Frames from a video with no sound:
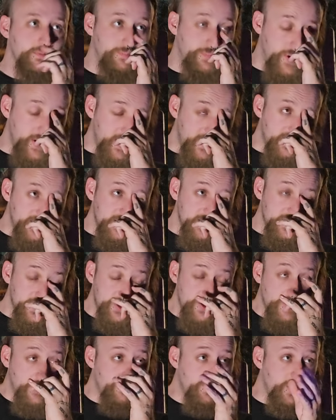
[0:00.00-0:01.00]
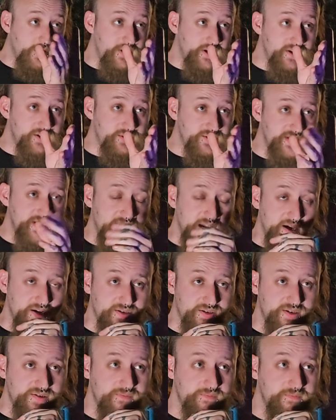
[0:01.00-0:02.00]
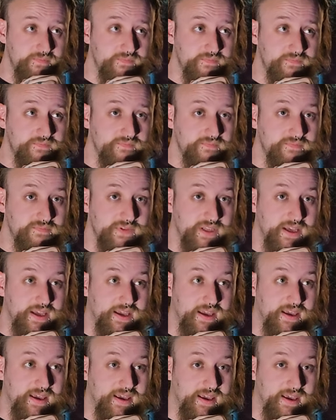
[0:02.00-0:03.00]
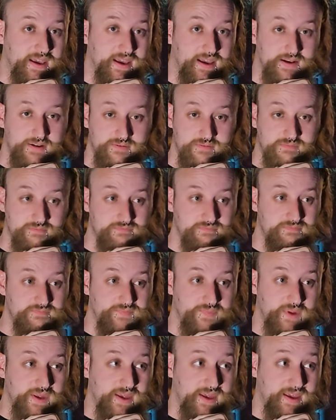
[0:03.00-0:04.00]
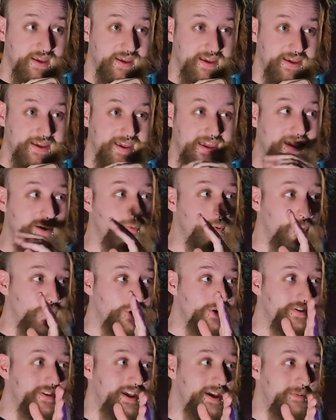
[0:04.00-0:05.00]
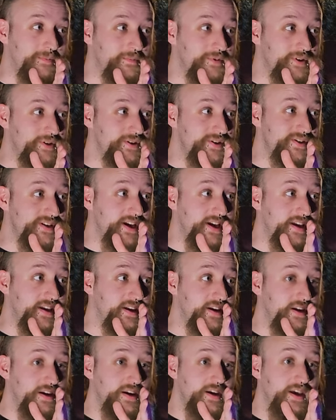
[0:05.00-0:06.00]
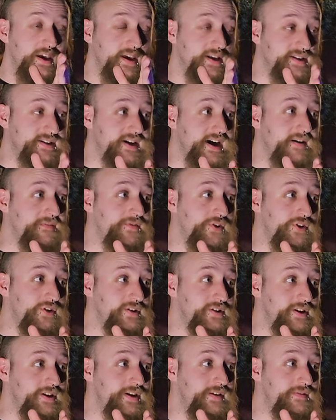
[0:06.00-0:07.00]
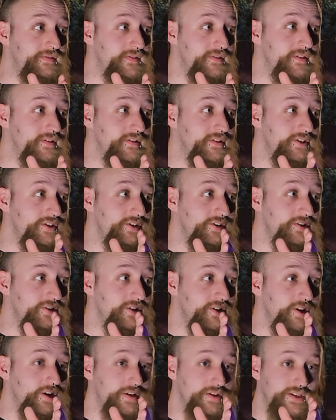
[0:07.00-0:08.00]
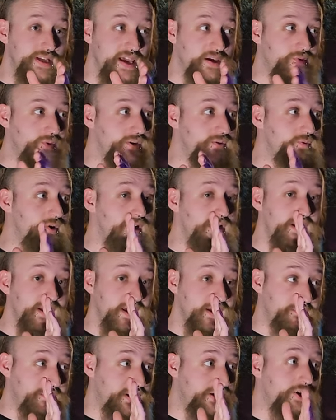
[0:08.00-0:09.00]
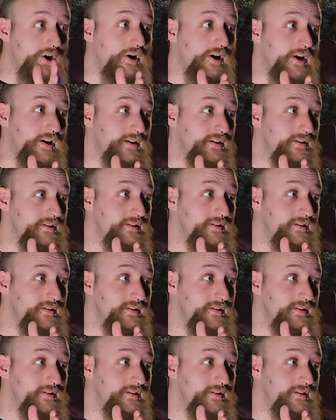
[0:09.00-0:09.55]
but someone broke into his house, and he warned them. He's like, "It's time for you to leave. Take what you want and be gone."